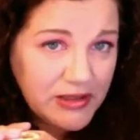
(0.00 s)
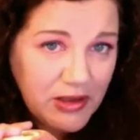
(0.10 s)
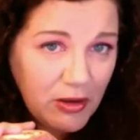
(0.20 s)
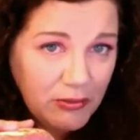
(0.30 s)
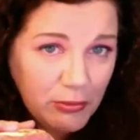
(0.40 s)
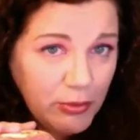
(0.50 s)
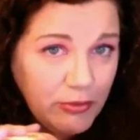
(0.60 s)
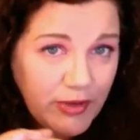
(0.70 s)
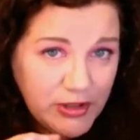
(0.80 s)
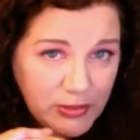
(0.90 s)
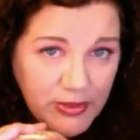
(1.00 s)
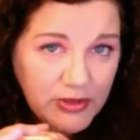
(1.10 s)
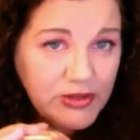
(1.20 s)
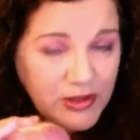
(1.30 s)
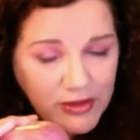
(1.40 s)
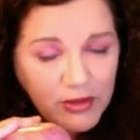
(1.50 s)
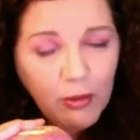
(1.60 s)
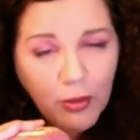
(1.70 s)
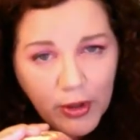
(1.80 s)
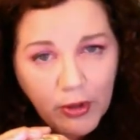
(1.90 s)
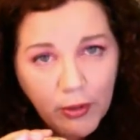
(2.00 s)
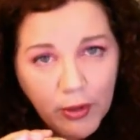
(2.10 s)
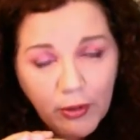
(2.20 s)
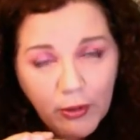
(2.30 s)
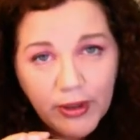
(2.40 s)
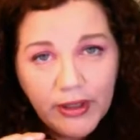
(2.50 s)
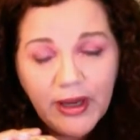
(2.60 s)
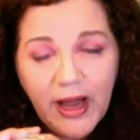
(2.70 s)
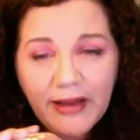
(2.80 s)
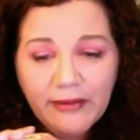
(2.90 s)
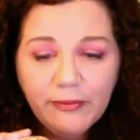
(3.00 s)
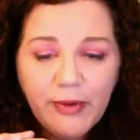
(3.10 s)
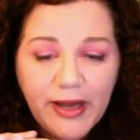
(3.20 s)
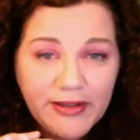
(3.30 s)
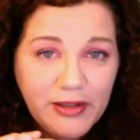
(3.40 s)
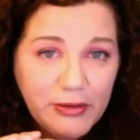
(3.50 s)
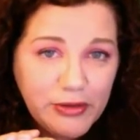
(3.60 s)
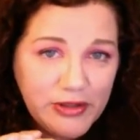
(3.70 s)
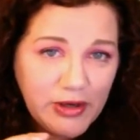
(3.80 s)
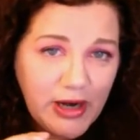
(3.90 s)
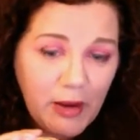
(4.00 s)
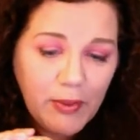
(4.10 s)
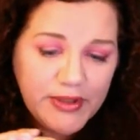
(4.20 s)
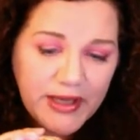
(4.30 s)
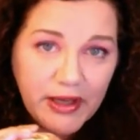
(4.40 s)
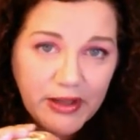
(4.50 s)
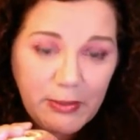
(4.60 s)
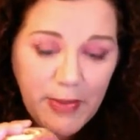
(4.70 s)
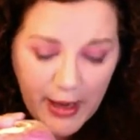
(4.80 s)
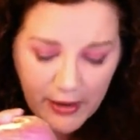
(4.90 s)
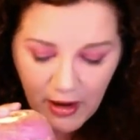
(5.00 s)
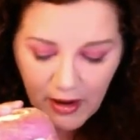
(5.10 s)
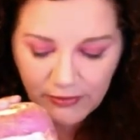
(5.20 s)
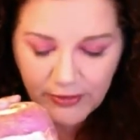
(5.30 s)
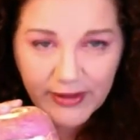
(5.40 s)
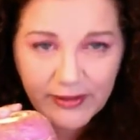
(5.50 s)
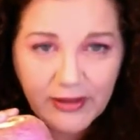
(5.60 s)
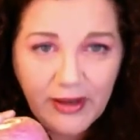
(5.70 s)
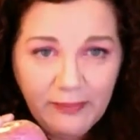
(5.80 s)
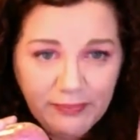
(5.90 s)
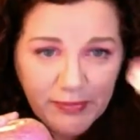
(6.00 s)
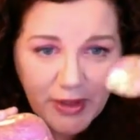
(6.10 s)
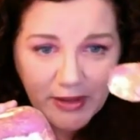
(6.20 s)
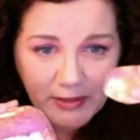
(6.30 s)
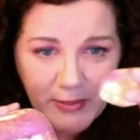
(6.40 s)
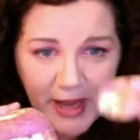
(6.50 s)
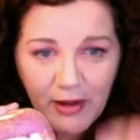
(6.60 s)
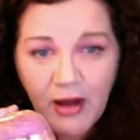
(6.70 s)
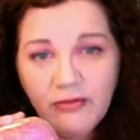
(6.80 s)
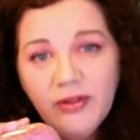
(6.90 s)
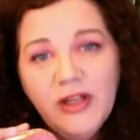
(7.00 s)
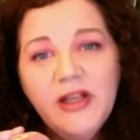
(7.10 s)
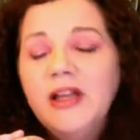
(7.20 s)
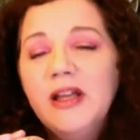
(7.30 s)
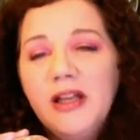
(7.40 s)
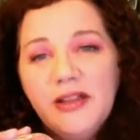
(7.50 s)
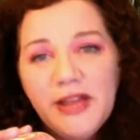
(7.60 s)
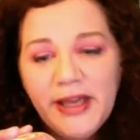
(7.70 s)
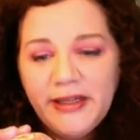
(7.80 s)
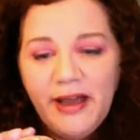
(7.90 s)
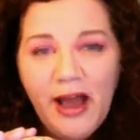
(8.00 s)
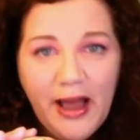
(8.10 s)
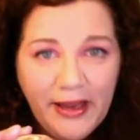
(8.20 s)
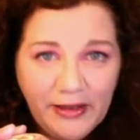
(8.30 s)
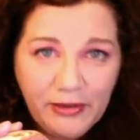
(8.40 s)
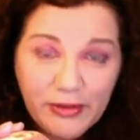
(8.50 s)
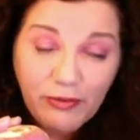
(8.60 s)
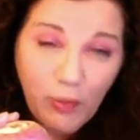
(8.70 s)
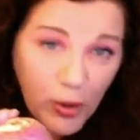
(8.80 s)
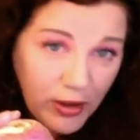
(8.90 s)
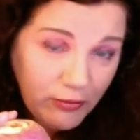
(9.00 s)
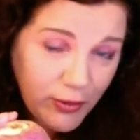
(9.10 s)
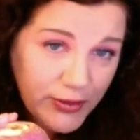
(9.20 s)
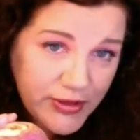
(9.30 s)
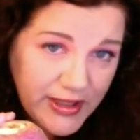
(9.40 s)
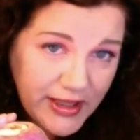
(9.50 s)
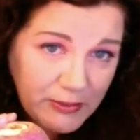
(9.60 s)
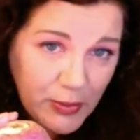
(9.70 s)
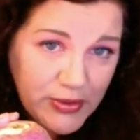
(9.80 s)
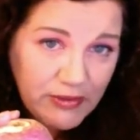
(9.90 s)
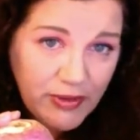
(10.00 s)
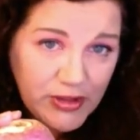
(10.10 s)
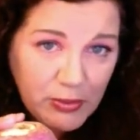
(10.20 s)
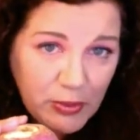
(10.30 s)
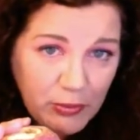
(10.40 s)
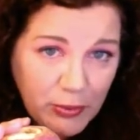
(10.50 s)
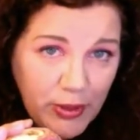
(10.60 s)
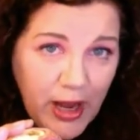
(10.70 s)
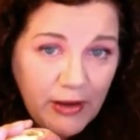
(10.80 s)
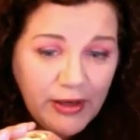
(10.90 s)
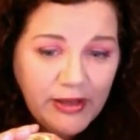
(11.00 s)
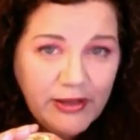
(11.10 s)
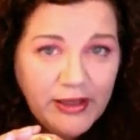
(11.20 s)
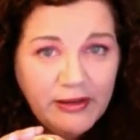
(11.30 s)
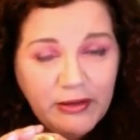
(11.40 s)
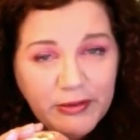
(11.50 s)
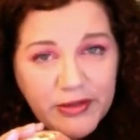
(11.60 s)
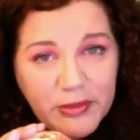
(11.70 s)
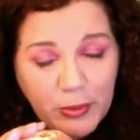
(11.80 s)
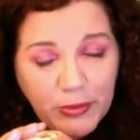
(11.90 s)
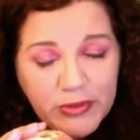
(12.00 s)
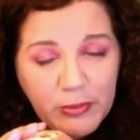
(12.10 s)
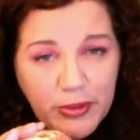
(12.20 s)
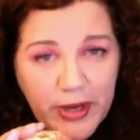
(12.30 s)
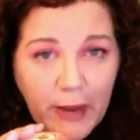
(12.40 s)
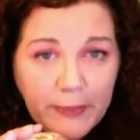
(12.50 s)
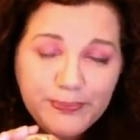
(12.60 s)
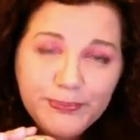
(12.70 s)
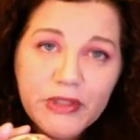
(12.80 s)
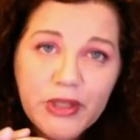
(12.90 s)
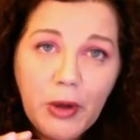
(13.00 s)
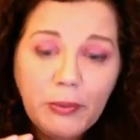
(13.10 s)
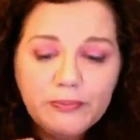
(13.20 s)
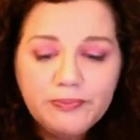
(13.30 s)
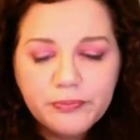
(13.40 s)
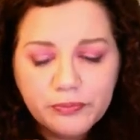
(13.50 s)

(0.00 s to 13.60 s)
It's all root vegetables, so you just have to core and core and core. And I I usually start out once I cut the back off, like cut the back off. Then I use a fork first to get most of the vegetable root out, and then use a spoon to smooth it out. So.